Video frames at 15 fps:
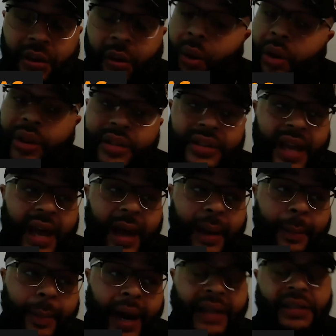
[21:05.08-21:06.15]
all the
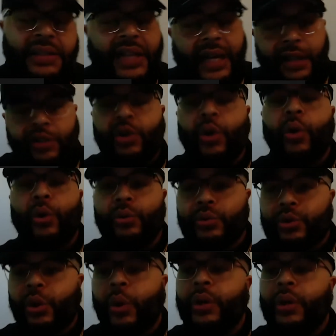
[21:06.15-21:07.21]
time. I just got to
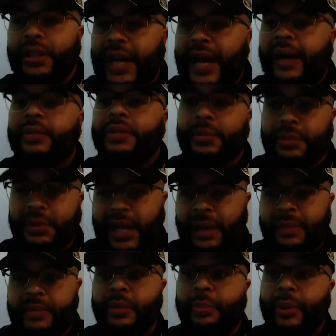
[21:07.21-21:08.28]
tone it down
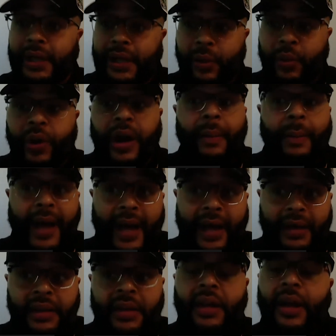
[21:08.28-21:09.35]
sometimes, depending where I'm at.
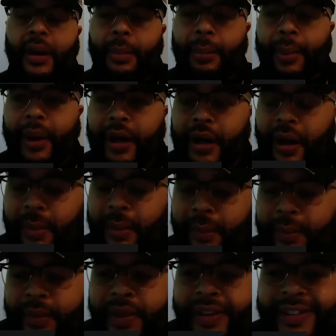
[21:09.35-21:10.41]
Why do you say you got